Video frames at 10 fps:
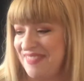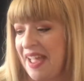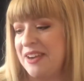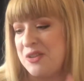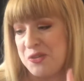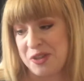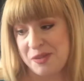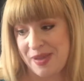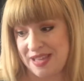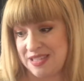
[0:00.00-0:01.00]
I know
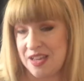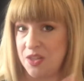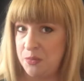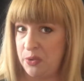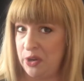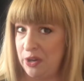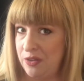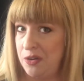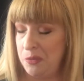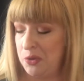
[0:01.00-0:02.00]
Alamasca, they're
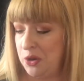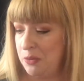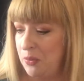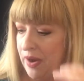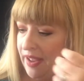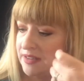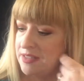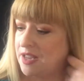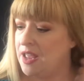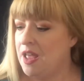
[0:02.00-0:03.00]
a pretty good brand.